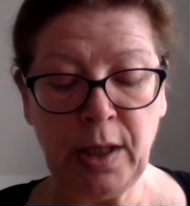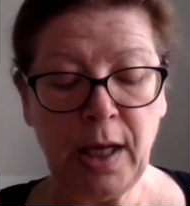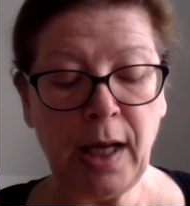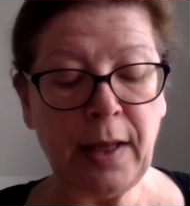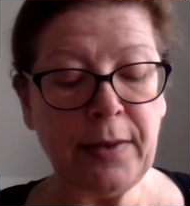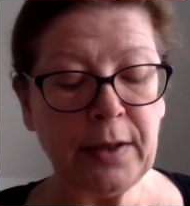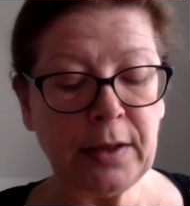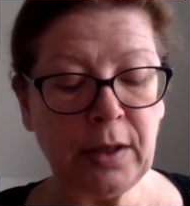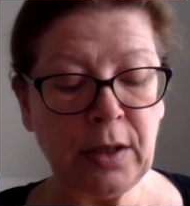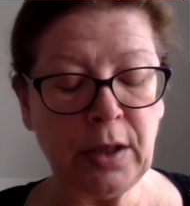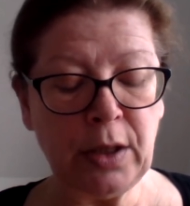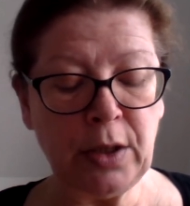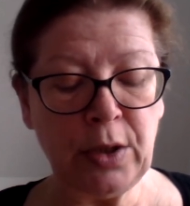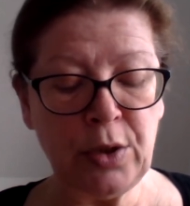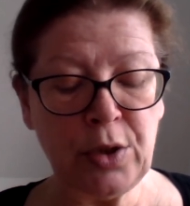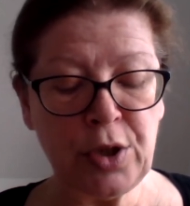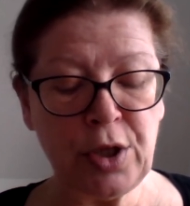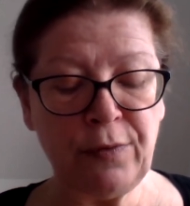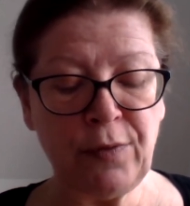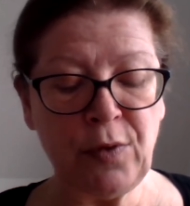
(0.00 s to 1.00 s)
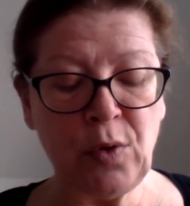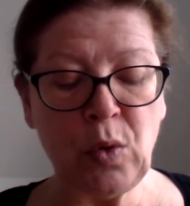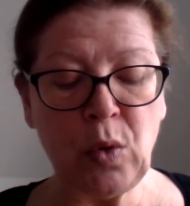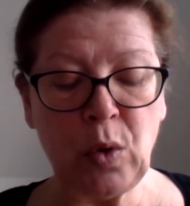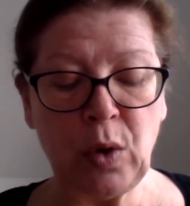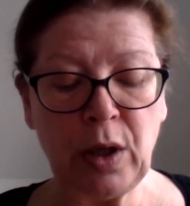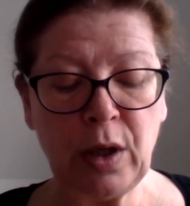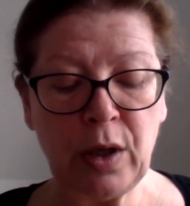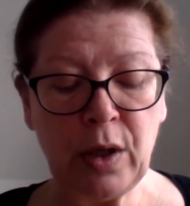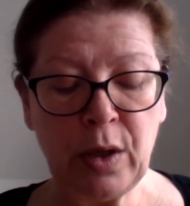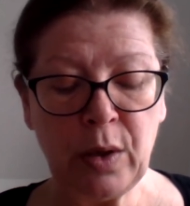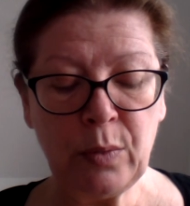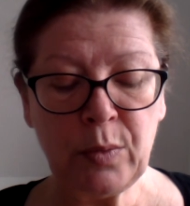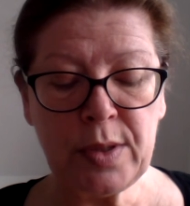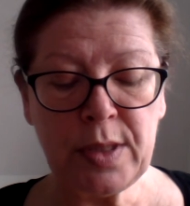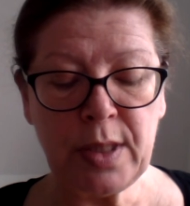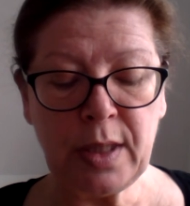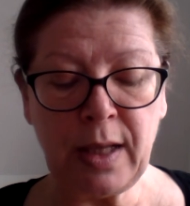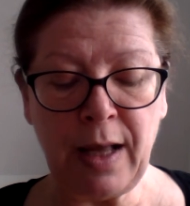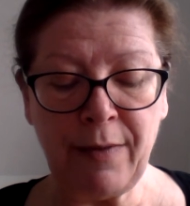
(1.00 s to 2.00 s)
and the conclusion of all
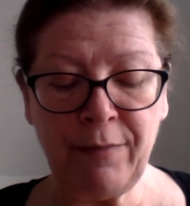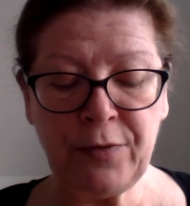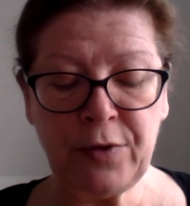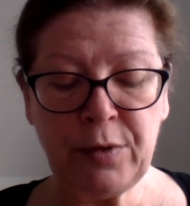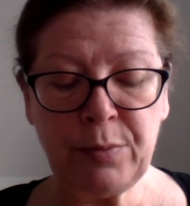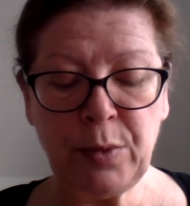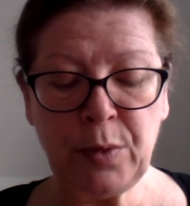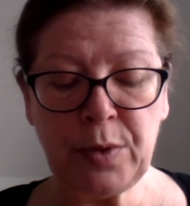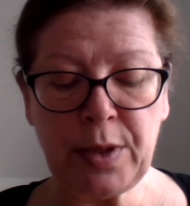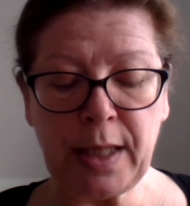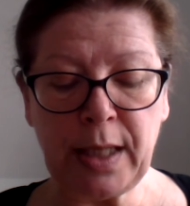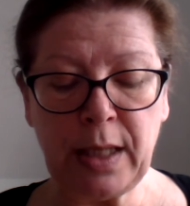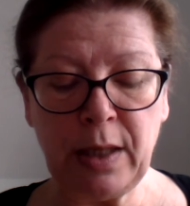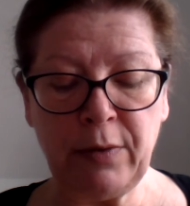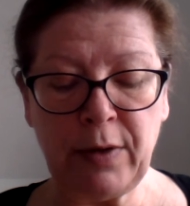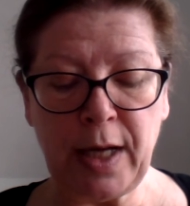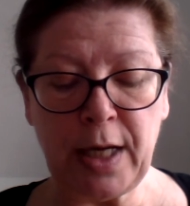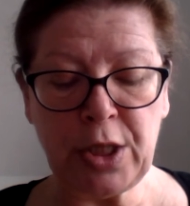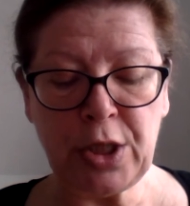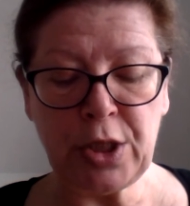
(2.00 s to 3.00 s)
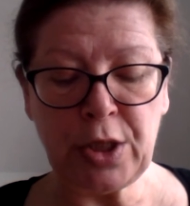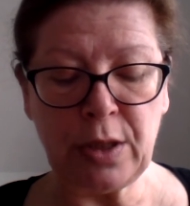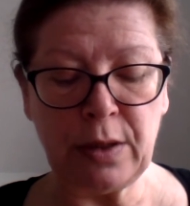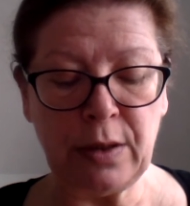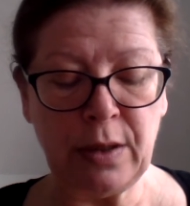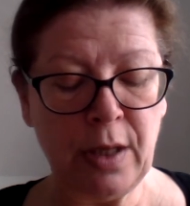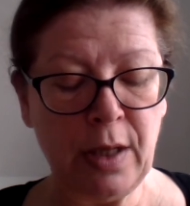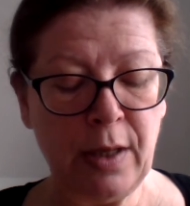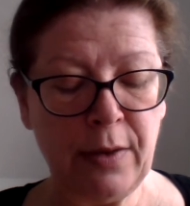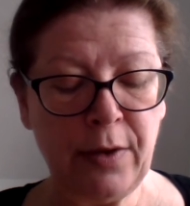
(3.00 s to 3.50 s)
was the comfortable declaration